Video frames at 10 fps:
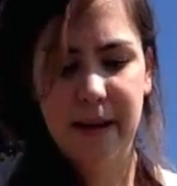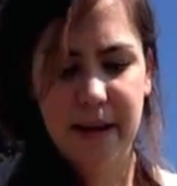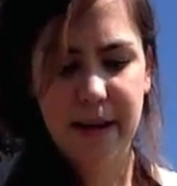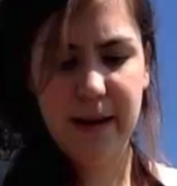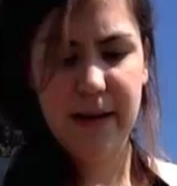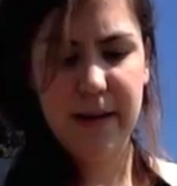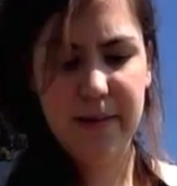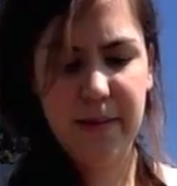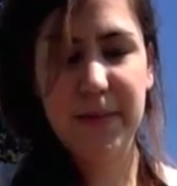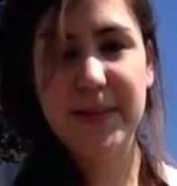
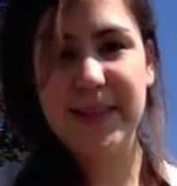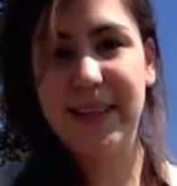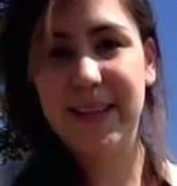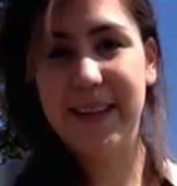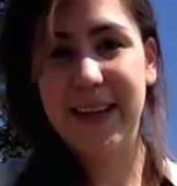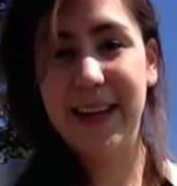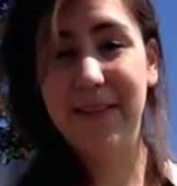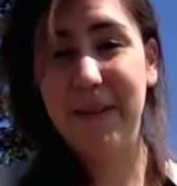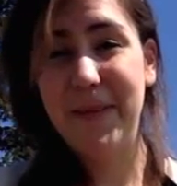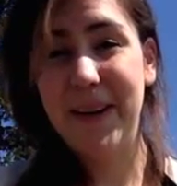I'm still getting
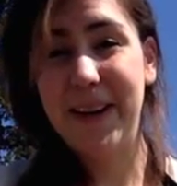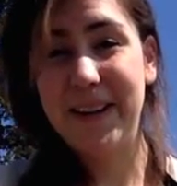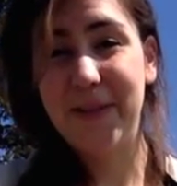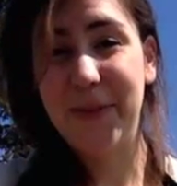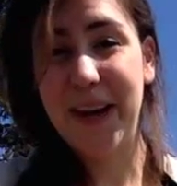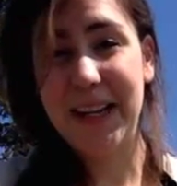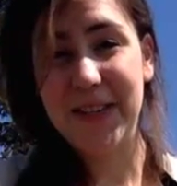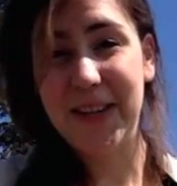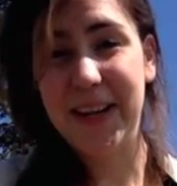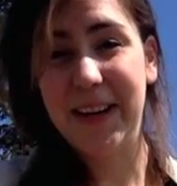my bearings from
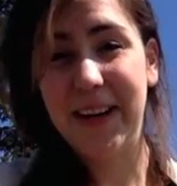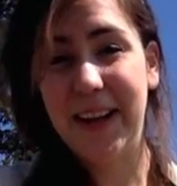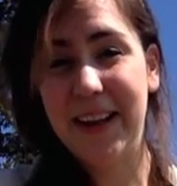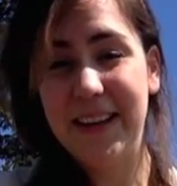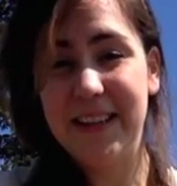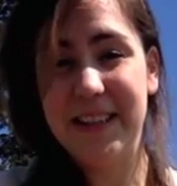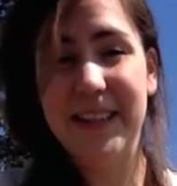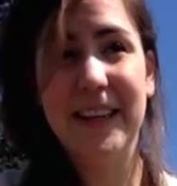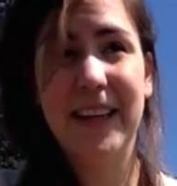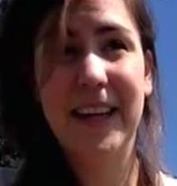graduating
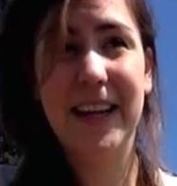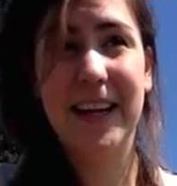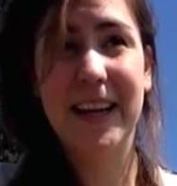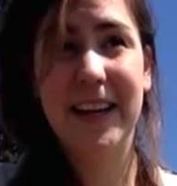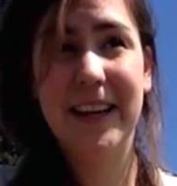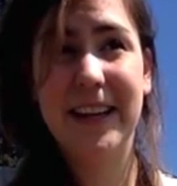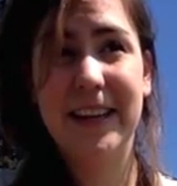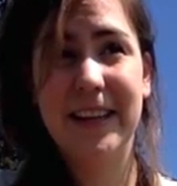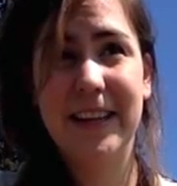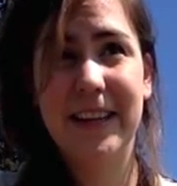college
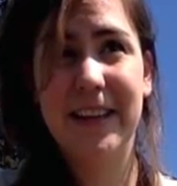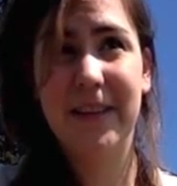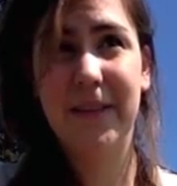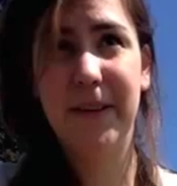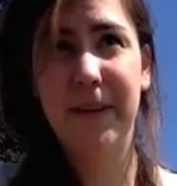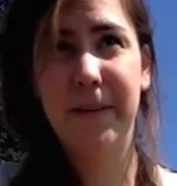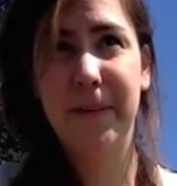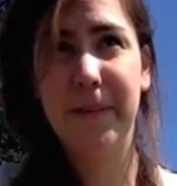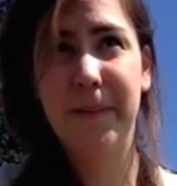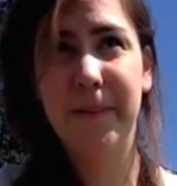and
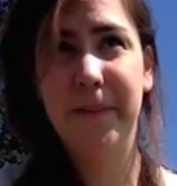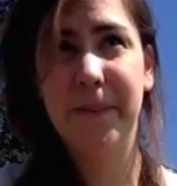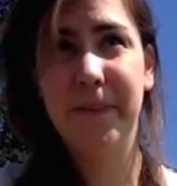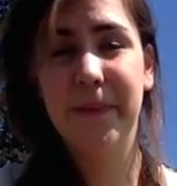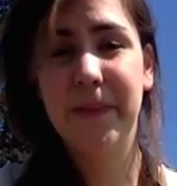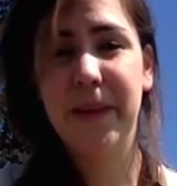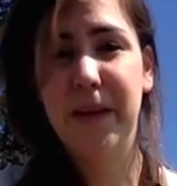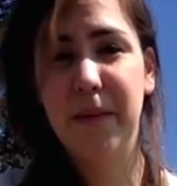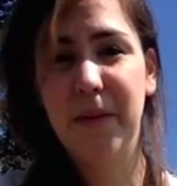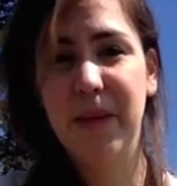from
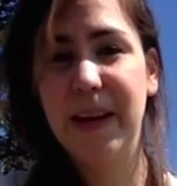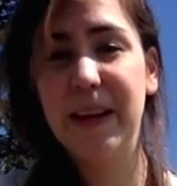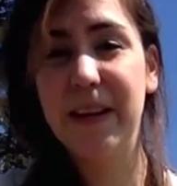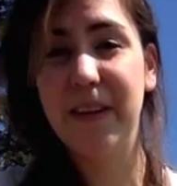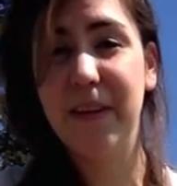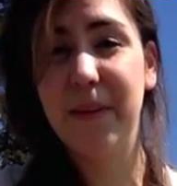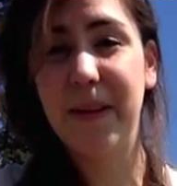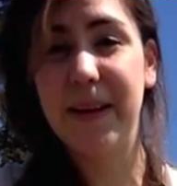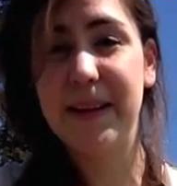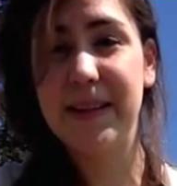moving into a new
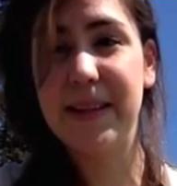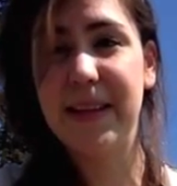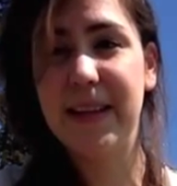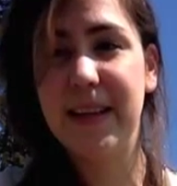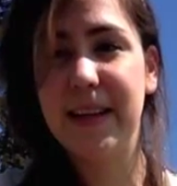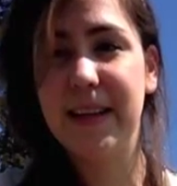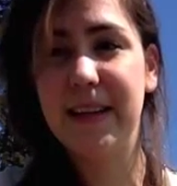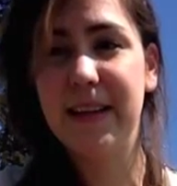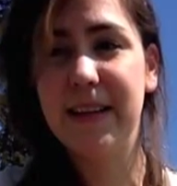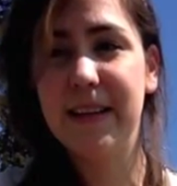place
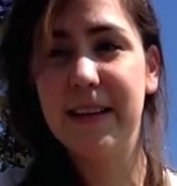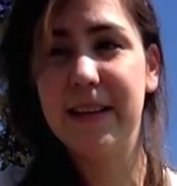and